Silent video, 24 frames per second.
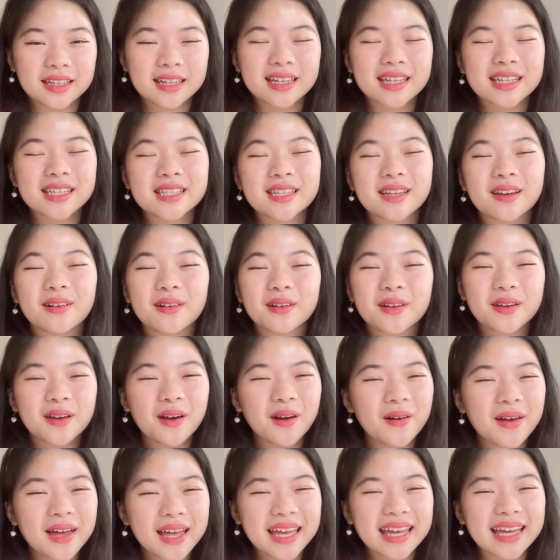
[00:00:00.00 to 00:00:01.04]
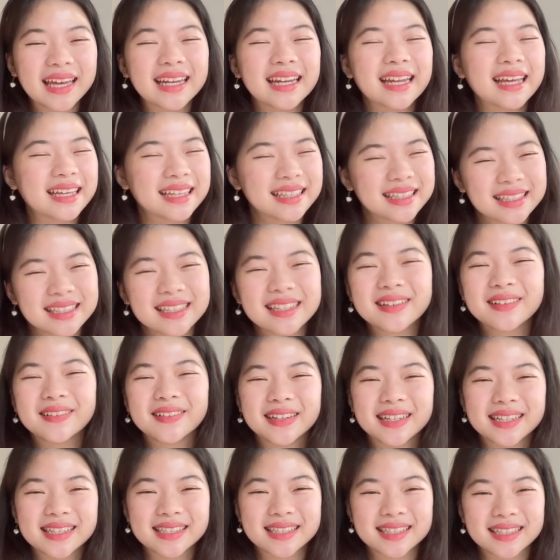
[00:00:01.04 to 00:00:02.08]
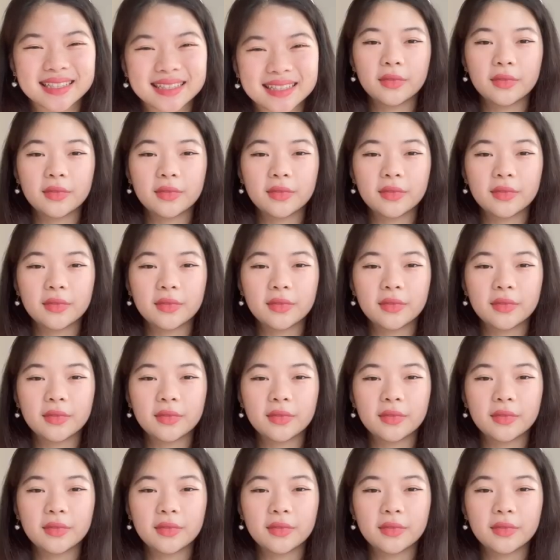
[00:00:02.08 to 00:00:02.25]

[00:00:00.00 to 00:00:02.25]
so go ahead and do it.